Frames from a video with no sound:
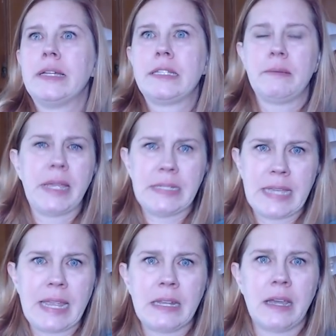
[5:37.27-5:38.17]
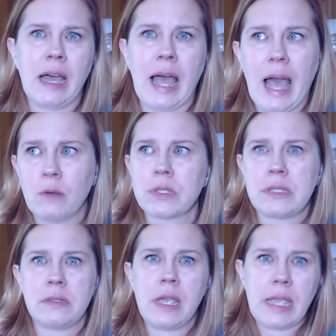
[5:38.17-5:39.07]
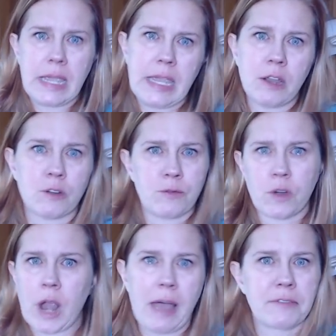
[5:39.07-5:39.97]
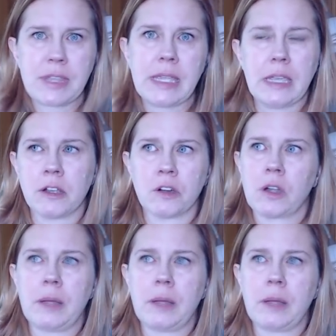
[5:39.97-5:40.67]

to maintain a house here for half the year.